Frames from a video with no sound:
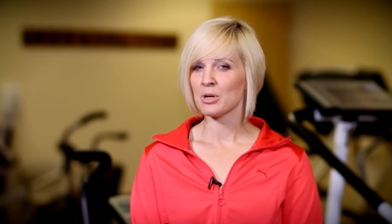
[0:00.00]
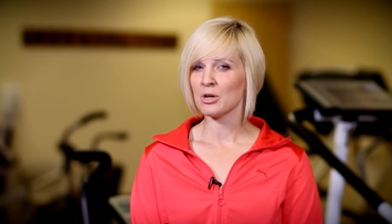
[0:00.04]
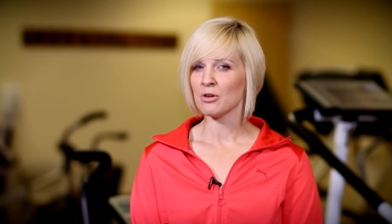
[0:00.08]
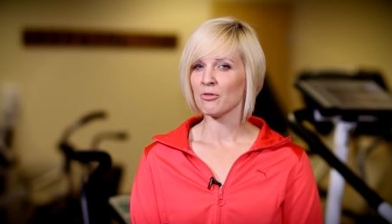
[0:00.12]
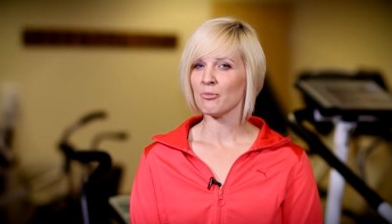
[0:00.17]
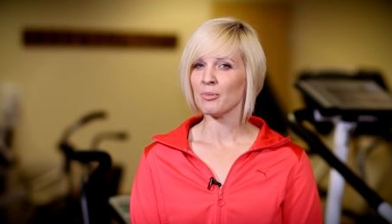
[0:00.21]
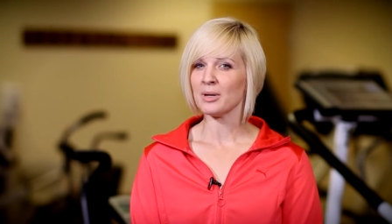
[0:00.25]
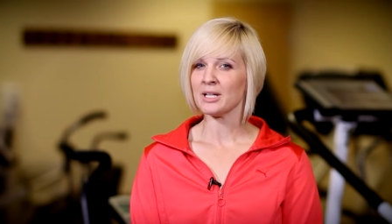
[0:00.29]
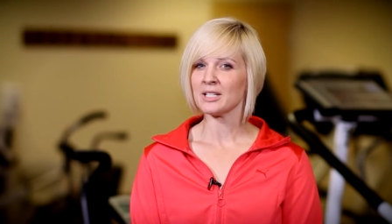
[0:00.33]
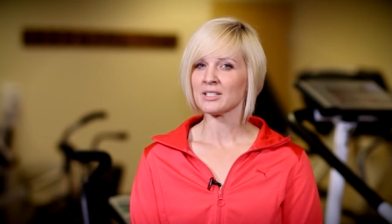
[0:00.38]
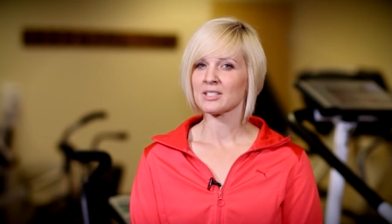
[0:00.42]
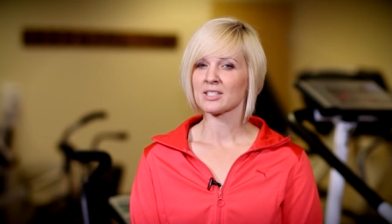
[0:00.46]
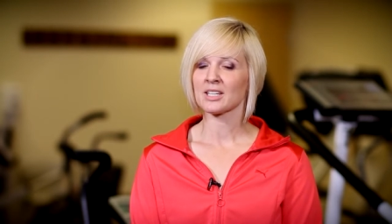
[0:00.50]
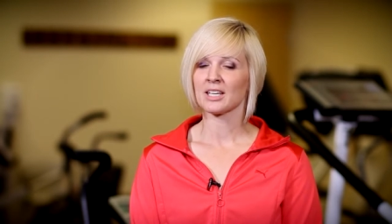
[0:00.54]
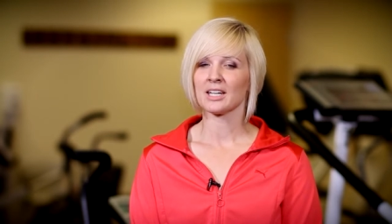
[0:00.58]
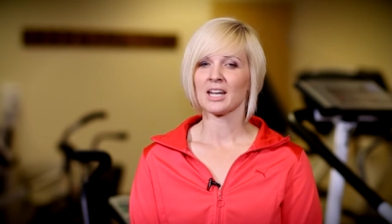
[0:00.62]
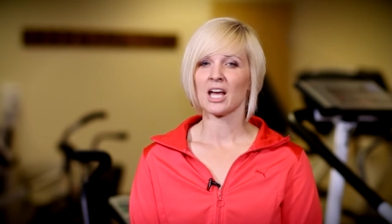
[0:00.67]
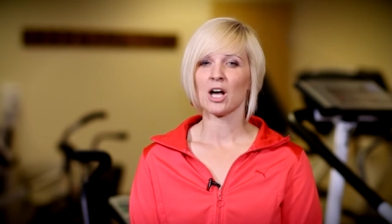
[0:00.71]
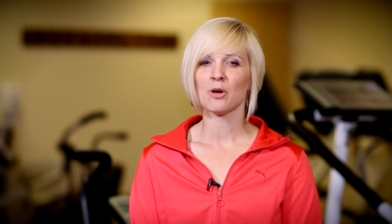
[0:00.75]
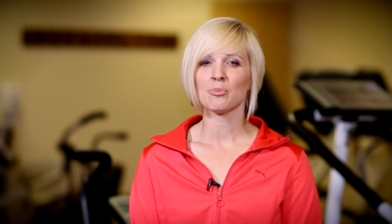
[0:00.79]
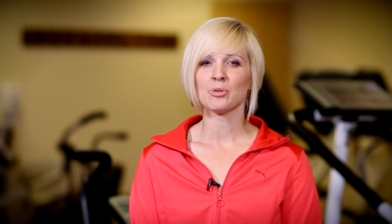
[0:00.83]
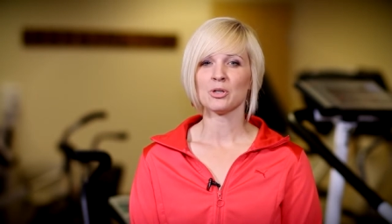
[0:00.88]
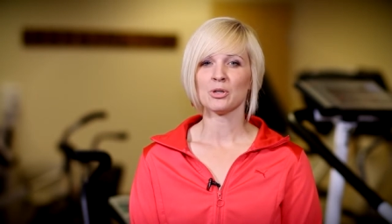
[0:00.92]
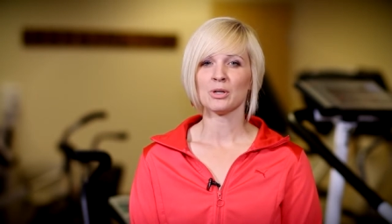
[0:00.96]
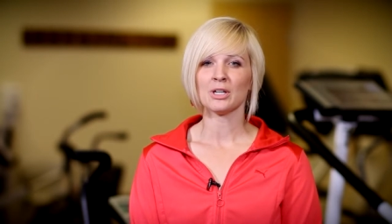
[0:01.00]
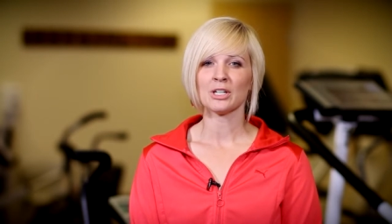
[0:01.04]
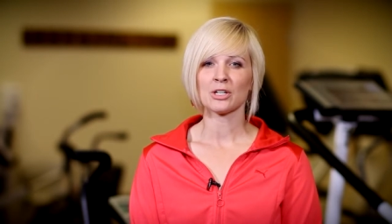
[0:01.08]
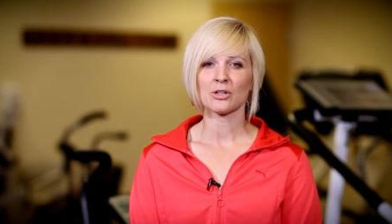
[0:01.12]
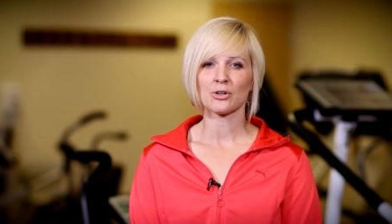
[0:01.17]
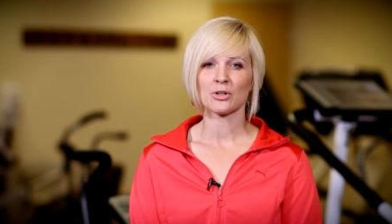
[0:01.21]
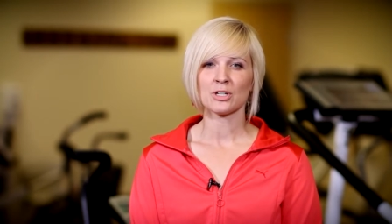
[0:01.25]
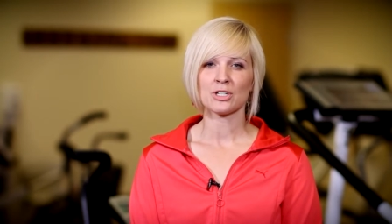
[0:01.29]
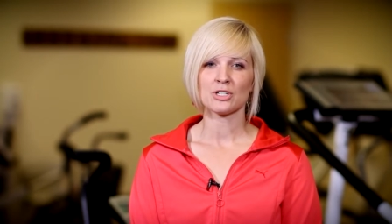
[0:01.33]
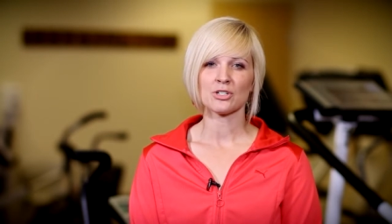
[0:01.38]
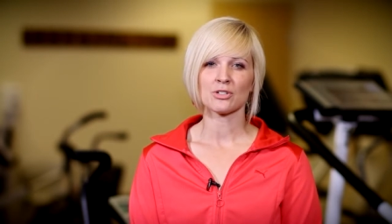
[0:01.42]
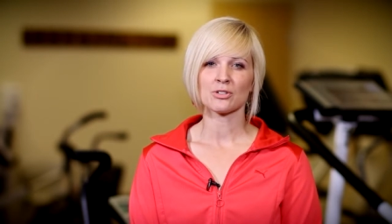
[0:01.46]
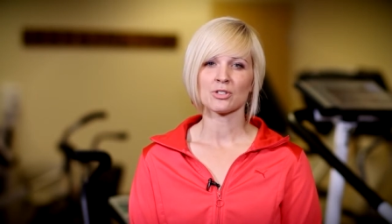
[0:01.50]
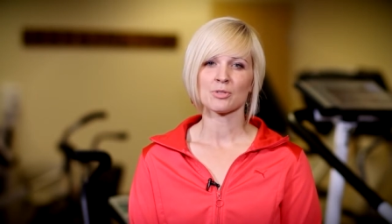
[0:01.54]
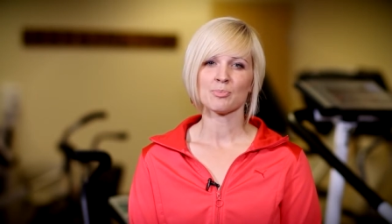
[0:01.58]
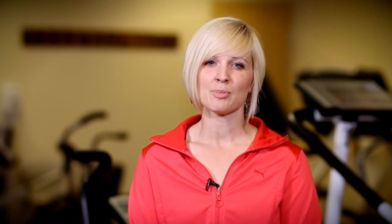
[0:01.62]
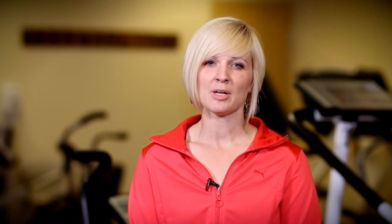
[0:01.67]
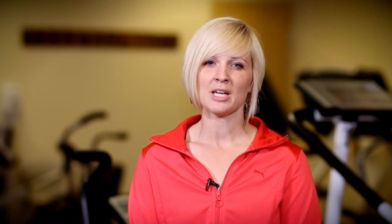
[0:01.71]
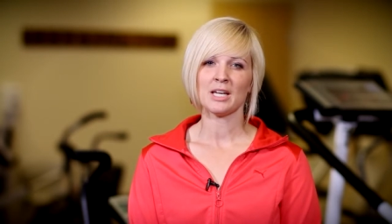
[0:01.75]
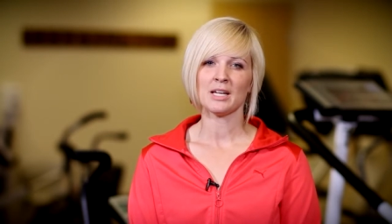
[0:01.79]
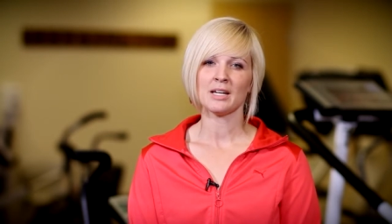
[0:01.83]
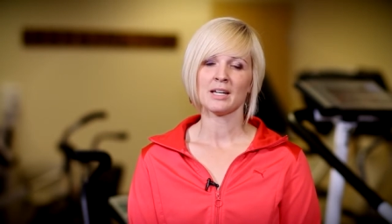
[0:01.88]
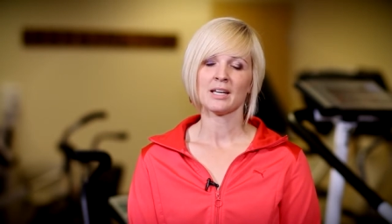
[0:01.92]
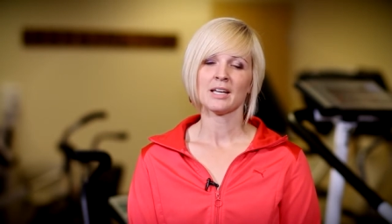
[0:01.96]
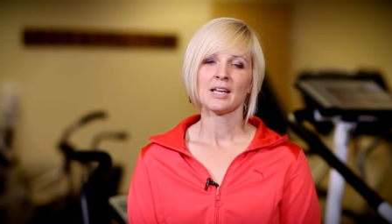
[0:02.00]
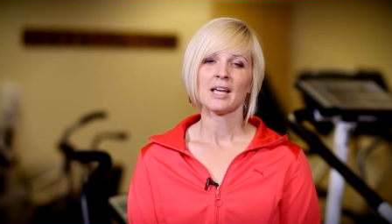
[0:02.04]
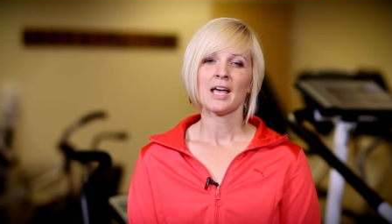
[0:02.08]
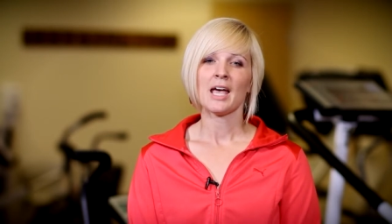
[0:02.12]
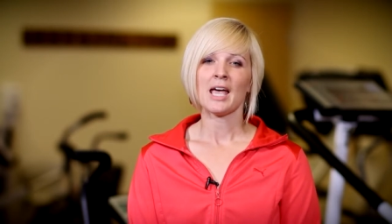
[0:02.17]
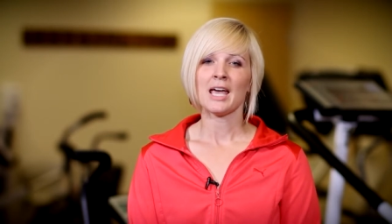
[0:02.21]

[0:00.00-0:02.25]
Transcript: movements can help you increase your speed